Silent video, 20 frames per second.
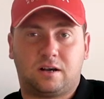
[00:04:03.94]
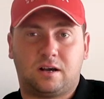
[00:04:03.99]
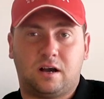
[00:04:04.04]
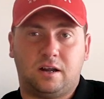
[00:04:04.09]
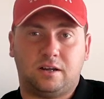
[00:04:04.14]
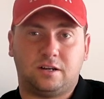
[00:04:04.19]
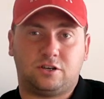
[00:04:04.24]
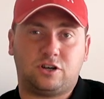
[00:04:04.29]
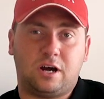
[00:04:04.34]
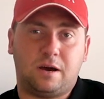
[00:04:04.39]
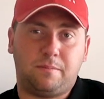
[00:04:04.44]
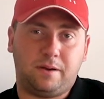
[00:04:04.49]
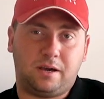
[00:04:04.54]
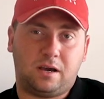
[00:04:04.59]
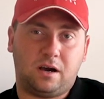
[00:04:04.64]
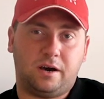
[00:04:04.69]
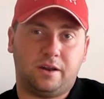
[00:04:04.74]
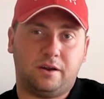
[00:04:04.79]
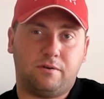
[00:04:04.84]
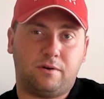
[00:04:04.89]
kind of trappy
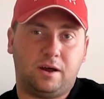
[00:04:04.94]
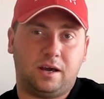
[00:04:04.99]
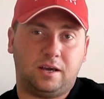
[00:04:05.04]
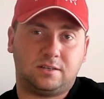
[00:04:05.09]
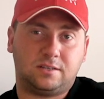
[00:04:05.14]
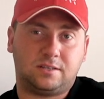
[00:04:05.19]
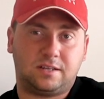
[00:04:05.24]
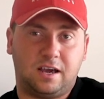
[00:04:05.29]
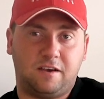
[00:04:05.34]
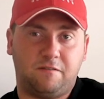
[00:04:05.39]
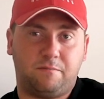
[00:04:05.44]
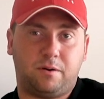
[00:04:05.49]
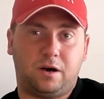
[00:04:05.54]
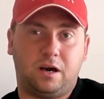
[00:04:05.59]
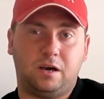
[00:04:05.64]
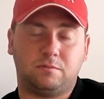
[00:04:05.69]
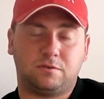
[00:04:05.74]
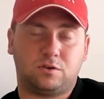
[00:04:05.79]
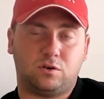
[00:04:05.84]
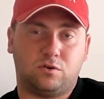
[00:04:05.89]
kind of race. Dave
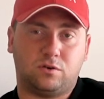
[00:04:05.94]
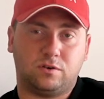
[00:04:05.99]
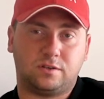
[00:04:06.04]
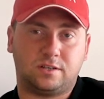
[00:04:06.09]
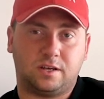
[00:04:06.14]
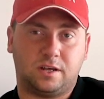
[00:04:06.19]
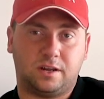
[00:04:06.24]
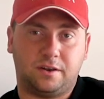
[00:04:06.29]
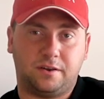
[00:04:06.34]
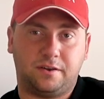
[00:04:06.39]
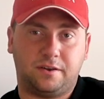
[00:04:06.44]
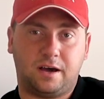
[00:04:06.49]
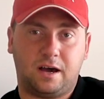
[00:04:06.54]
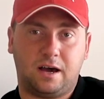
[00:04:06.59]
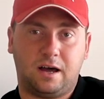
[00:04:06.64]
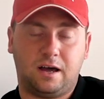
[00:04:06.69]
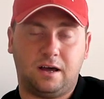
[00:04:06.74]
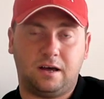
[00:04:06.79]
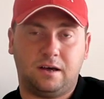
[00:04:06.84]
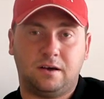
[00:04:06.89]
Pipe's horse
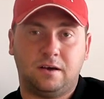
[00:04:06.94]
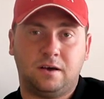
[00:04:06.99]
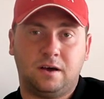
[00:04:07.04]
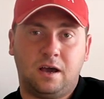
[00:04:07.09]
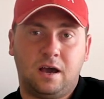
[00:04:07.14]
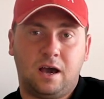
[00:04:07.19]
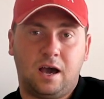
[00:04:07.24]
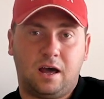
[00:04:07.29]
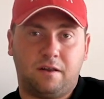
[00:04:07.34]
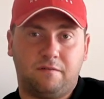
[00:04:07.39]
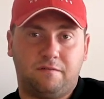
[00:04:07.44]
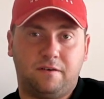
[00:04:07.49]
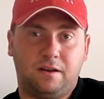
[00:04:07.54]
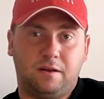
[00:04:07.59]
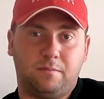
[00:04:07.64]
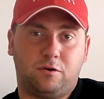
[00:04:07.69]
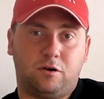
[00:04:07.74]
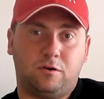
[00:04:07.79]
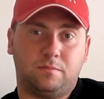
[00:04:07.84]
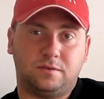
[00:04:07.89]
and
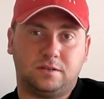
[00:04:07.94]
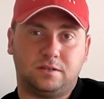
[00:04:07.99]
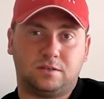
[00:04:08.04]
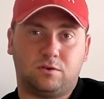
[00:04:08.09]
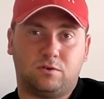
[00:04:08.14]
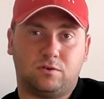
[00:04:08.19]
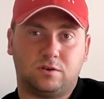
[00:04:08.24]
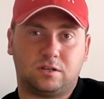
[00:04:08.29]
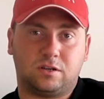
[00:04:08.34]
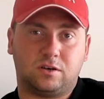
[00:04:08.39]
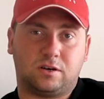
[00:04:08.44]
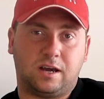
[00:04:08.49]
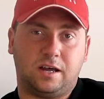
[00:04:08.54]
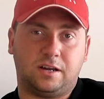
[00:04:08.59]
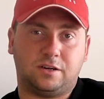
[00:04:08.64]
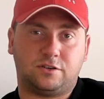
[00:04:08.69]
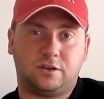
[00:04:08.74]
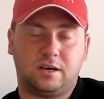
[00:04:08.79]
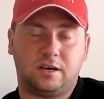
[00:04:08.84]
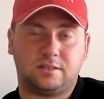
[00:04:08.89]
Philip Hobbs's horse look
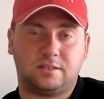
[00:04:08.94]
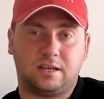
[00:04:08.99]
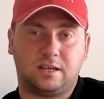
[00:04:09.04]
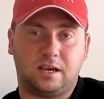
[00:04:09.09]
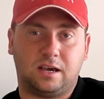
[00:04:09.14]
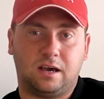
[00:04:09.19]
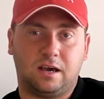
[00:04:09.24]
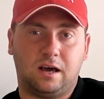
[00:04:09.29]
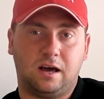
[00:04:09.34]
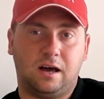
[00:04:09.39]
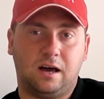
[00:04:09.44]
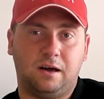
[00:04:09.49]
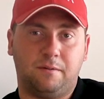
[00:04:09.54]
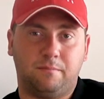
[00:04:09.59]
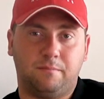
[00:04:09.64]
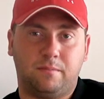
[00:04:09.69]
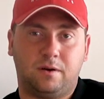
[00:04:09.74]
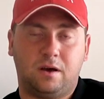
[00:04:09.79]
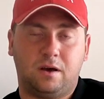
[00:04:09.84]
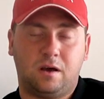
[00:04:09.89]
interesting.
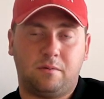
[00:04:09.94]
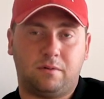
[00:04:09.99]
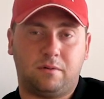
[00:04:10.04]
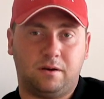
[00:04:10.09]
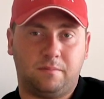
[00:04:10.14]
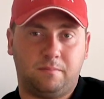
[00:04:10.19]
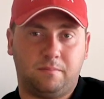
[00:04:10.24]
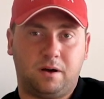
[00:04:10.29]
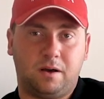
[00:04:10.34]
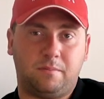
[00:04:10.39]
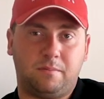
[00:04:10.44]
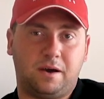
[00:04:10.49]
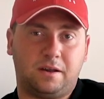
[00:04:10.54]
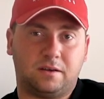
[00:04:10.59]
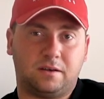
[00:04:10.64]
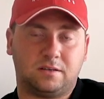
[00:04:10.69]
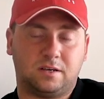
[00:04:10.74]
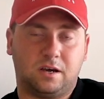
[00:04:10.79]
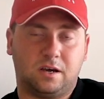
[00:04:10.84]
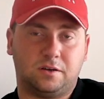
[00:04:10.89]
But my mare
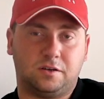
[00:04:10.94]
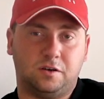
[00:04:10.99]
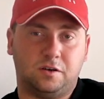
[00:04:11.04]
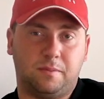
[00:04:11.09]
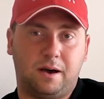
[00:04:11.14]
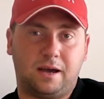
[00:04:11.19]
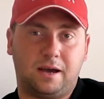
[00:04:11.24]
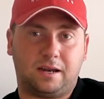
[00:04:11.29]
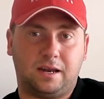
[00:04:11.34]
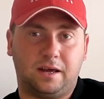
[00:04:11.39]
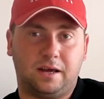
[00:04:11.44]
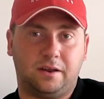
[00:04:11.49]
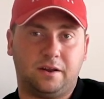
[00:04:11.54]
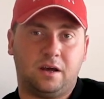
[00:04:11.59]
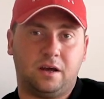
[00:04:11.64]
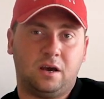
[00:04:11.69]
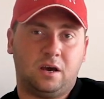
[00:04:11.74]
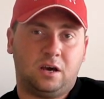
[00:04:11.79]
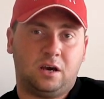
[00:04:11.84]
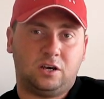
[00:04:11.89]
doesn't go too badly,
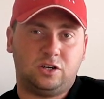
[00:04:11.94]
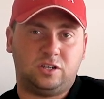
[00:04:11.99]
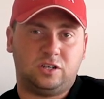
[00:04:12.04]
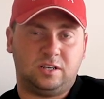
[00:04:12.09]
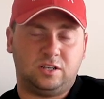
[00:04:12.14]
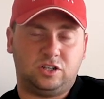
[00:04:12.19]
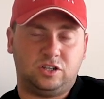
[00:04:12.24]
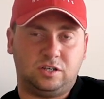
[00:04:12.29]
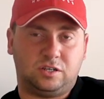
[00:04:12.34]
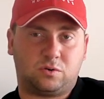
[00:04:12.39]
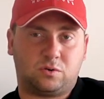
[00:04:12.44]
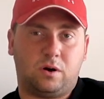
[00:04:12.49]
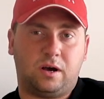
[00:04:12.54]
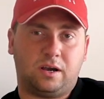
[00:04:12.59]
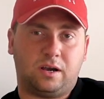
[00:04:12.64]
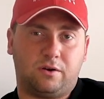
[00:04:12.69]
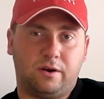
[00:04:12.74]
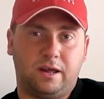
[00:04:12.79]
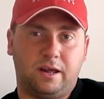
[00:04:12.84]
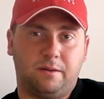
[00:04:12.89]
and she's
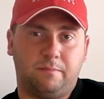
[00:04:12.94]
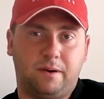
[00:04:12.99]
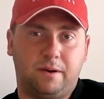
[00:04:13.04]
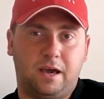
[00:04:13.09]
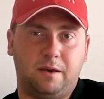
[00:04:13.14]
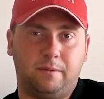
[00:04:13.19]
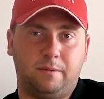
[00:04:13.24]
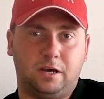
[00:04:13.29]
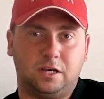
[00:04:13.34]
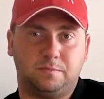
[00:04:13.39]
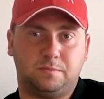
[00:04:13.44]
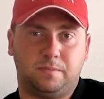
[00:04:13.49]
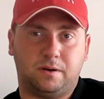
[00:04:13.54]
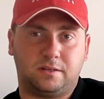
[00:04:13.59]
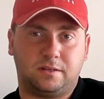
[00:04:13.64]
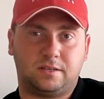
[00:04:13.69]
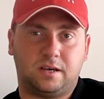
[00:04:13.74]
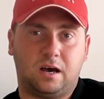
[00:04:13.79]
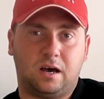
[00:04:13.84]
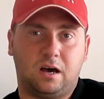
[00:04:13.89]
quite green and babyish,
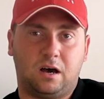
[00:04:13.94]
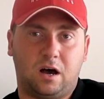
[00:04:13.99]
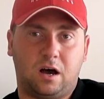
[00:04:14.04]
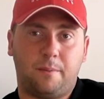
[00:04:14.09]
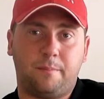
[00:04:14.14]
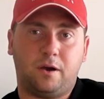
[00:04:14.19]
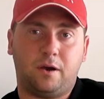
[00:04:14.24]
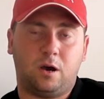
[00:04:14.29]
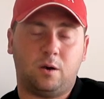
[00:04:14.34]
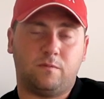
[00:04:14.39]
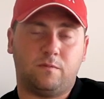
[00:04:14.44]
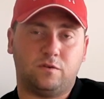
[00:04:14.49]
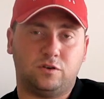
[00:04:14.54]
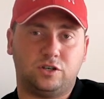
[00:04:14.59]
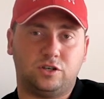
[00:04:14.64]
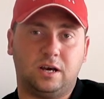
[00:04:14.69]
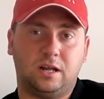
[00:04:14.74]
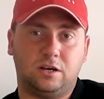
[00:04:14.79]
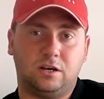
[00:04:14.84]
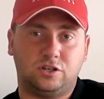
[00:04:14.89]
but I'd be hopeful
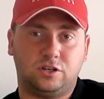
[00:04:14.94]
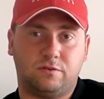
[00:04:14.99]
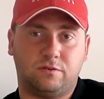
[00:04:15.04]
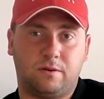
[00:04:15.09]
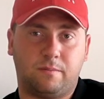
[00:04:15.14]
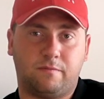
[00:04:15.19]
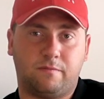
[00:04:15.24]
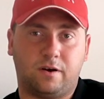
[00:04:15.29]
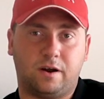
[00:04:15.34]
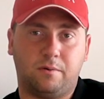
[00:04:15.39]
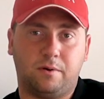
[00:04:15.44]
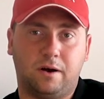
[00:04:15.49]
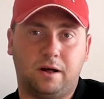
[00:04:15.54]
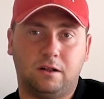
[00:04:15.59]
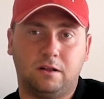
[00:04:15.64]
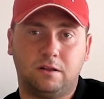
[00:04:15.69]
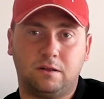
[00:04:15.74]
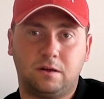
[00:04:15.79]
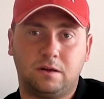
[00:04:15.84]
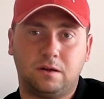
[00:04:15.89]
she'd run very
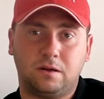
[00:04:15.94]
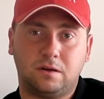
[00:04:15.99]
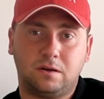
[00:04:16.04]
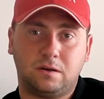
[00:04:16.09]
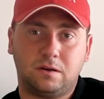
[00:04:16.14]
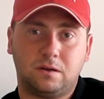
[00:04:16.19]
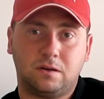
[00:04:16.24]
well.